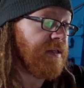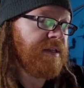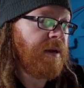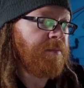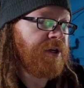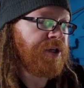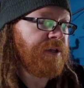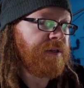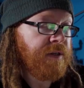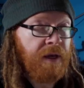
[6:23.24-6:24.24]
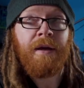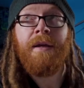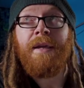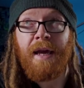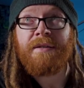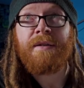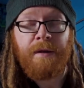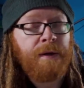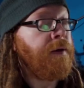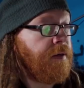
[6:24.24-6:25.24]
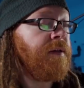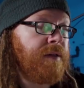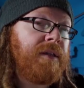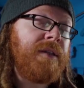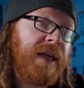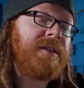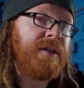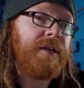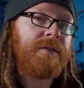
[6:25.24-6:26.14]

Is it ambitious? Yes. Yes, it